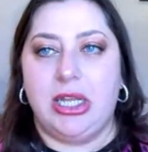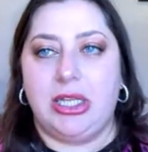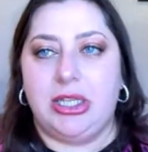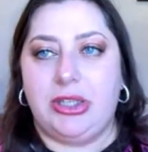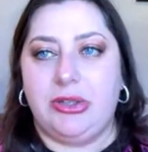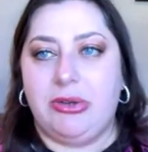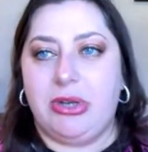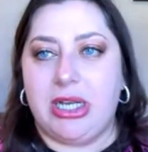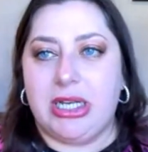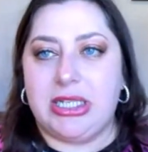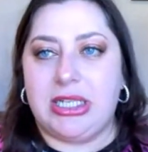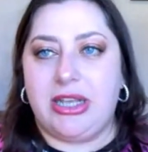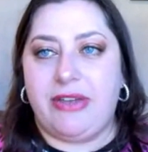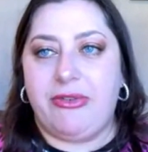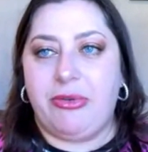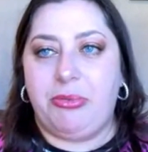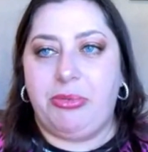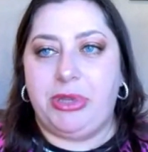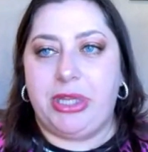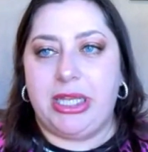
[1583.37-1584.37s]
You guys have
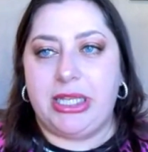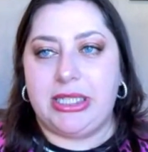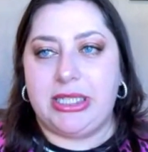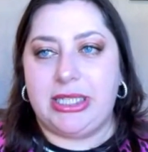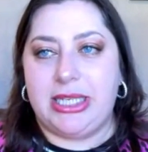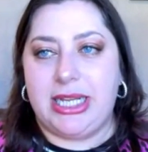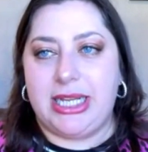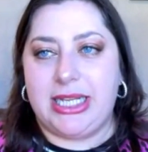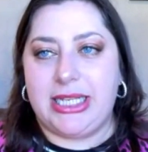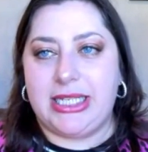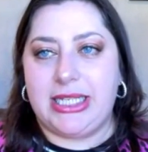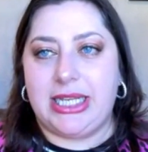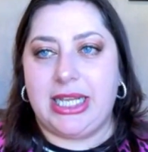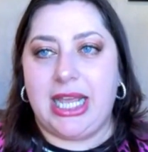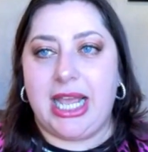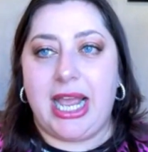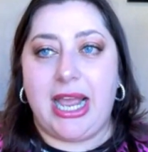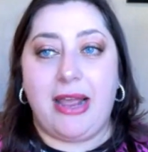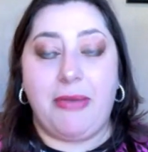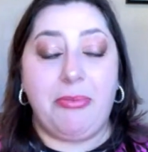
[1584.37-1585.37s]
a blessed day.
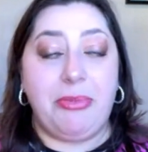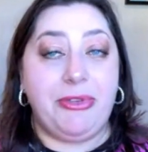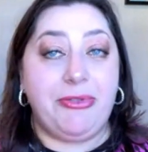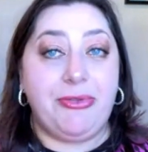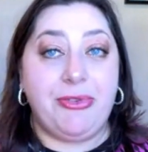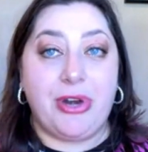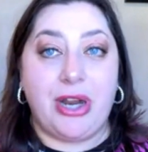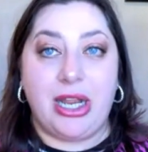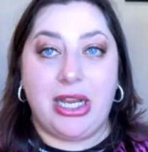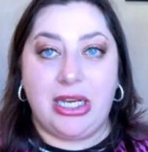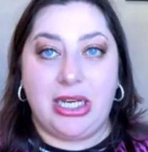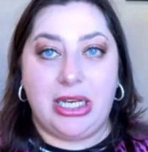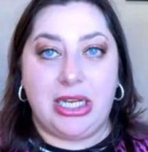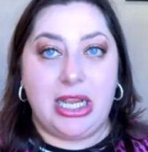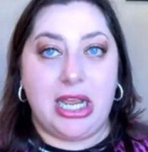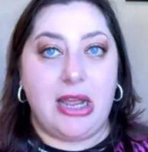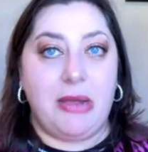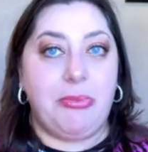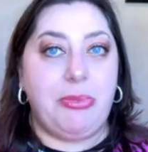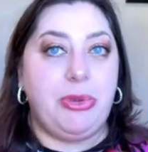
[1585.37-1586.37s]
Happy Friday.
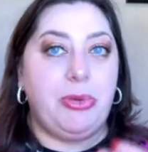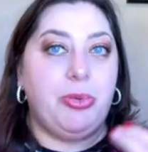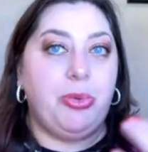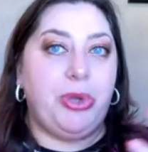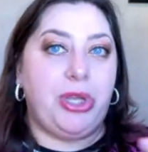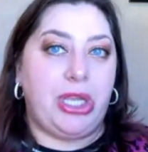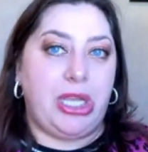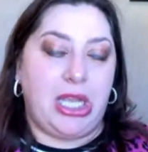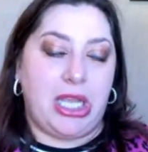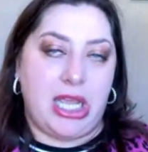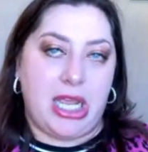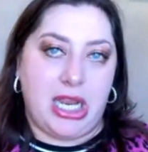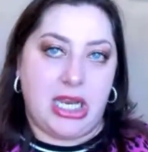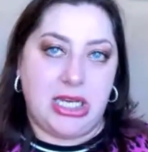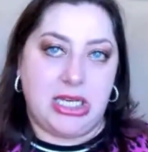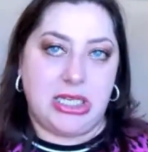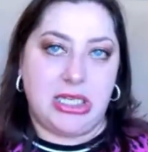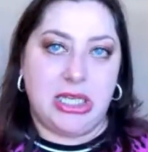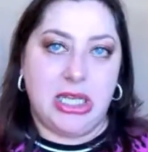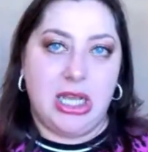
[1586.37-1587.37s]
Happy
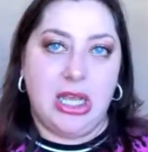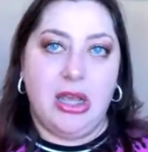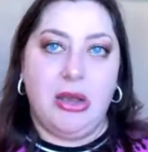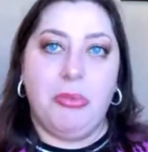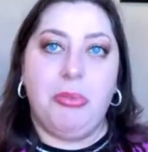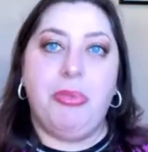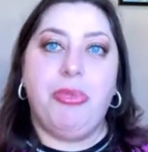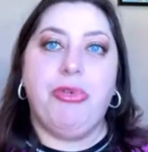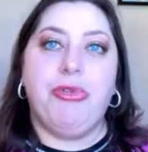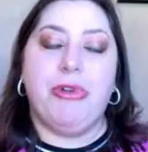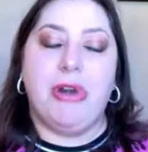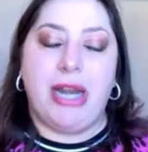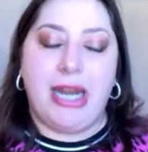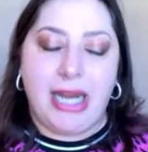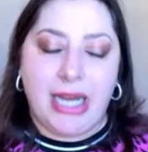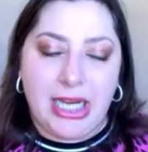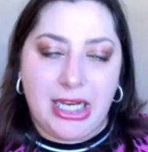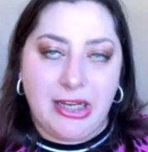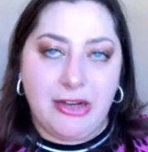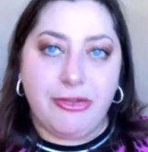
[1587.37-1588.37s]
weekend.
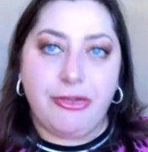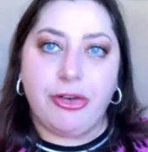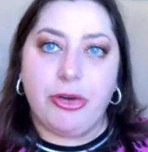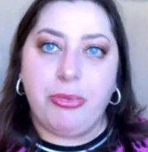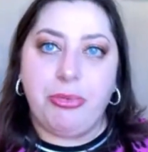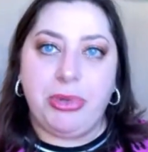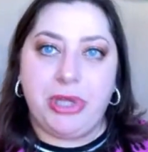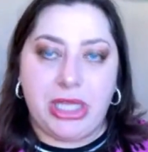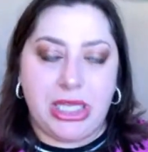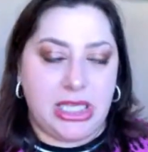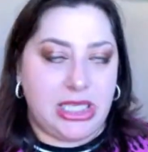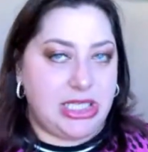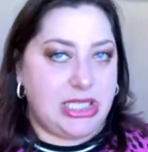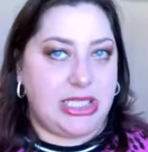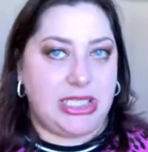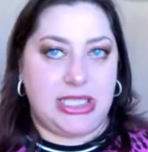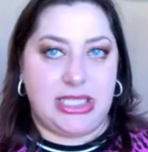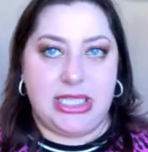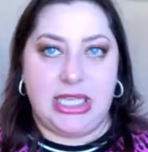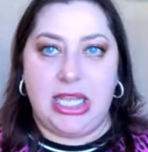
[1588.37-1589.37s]
Praying for
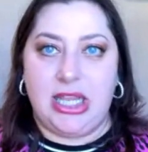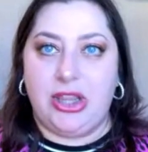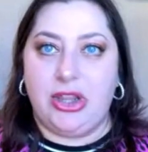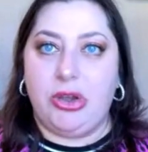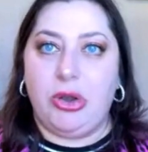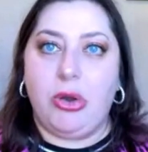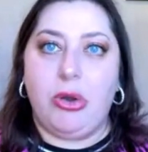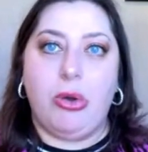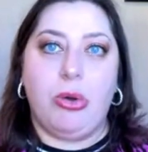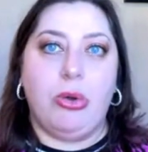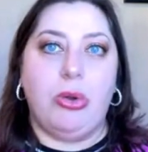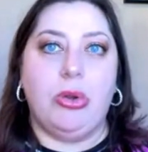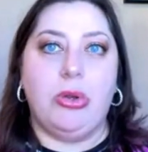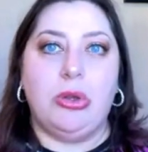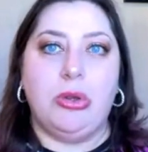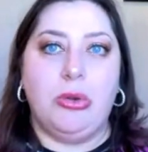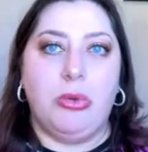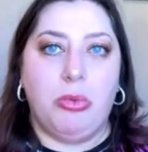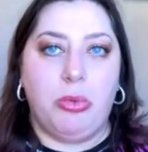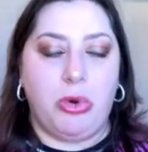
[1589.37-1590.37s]
peace in the
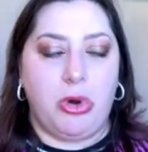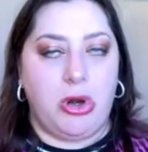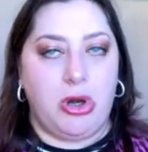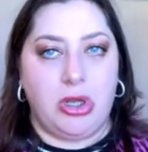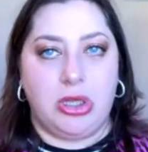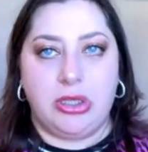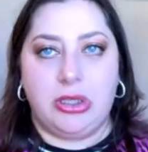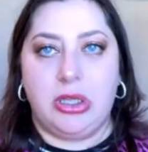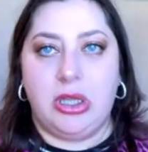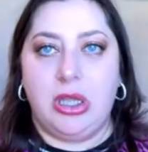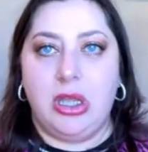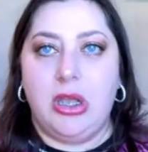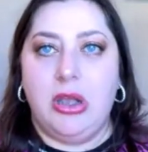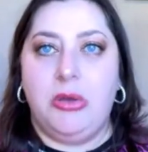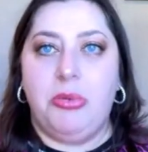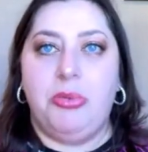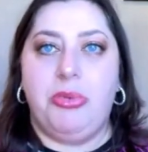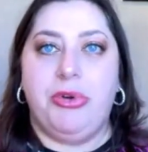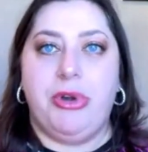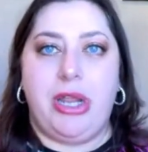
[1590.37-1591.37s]
whole world.
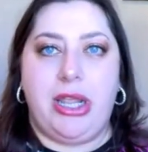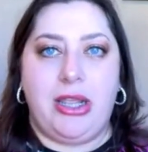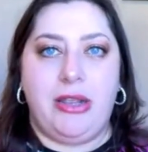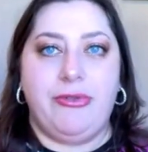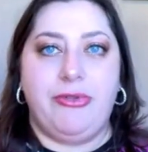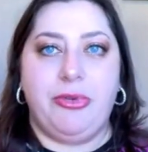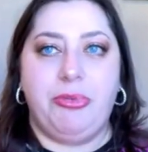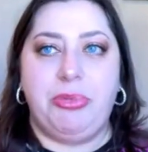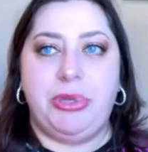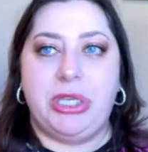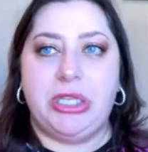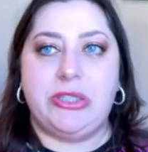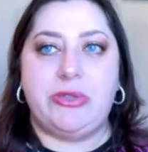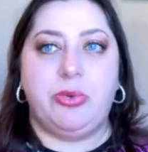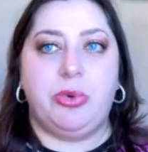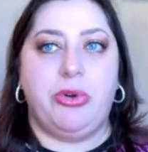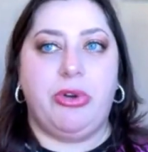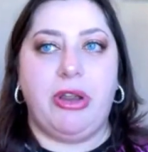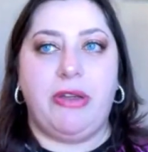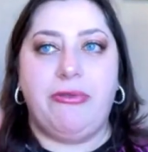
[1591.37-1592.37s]
Praying for peace
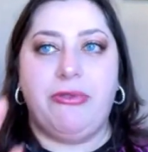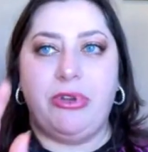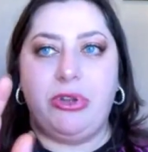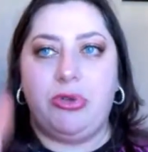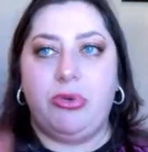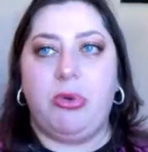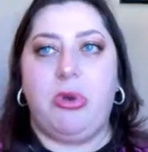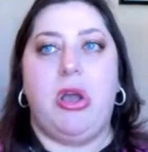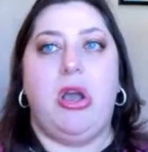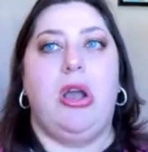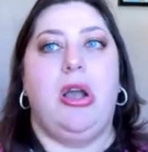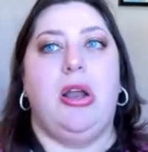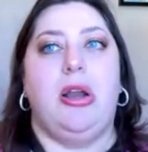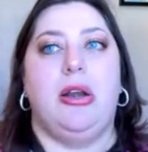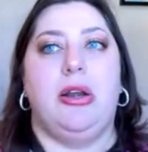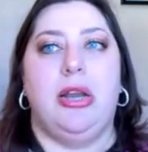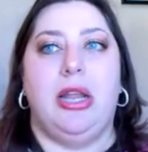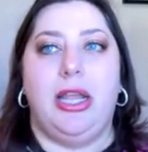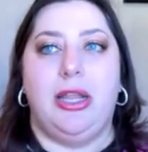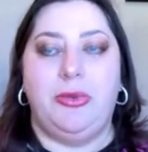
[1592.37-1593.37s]
wherever you
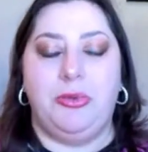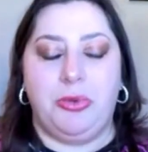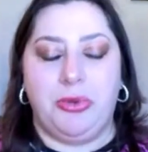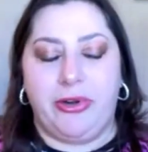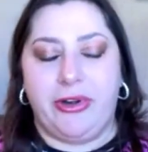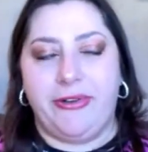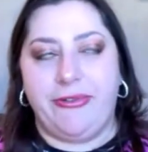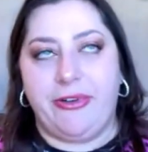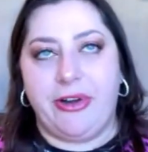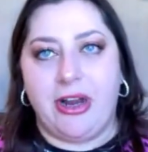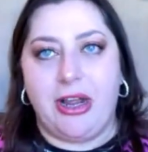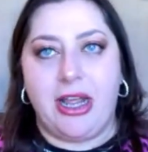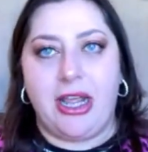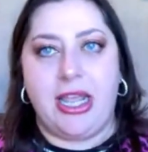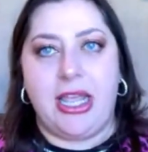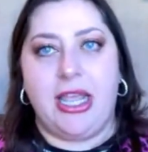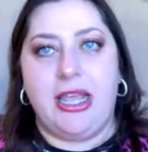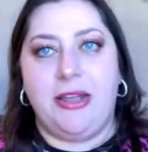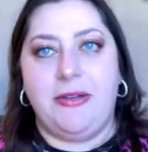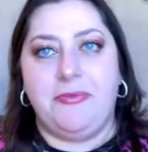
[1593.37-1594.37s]
are and wherever I
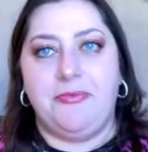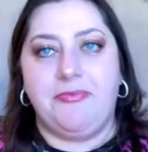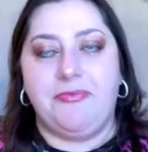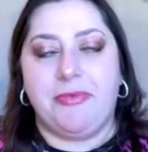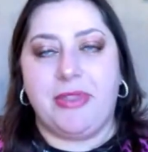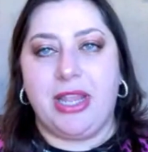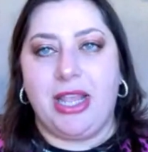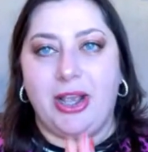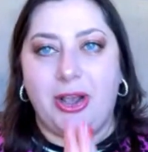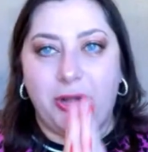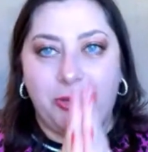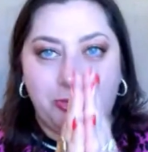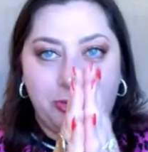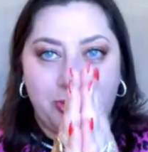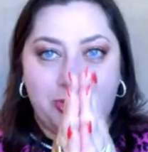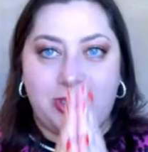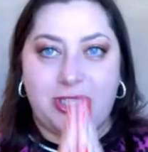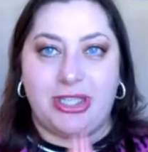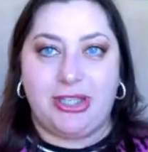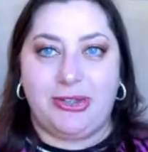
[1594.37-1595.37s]
am. Hope
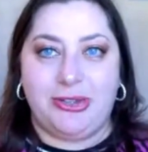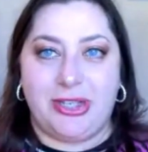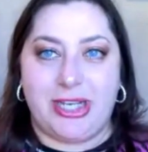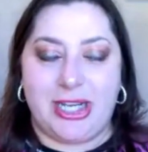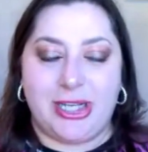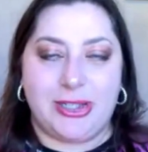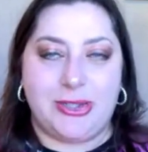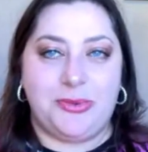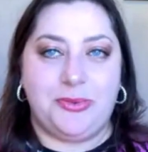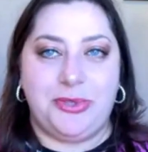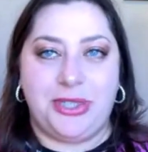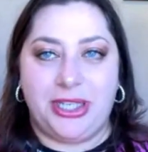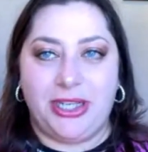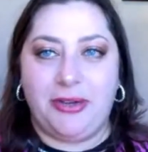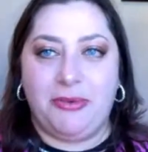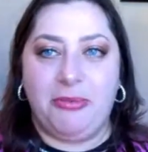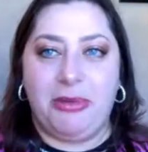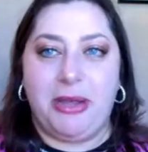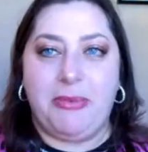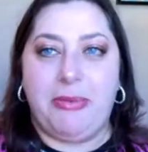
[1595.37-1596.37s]
to see you next week.
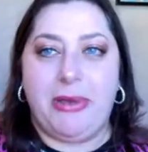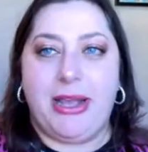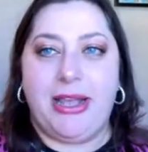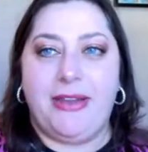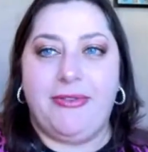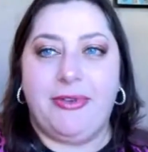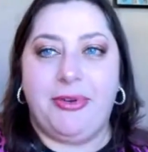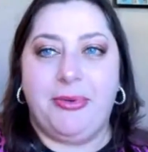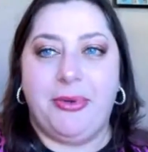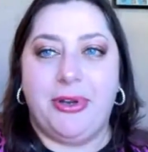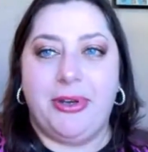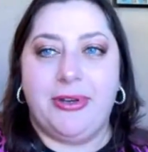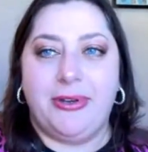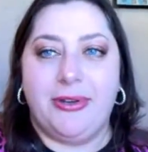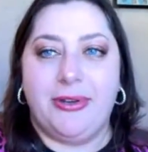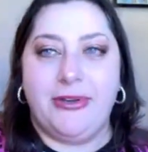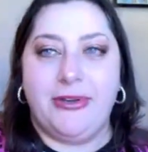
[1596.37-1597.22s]
Bye-bye, everyone.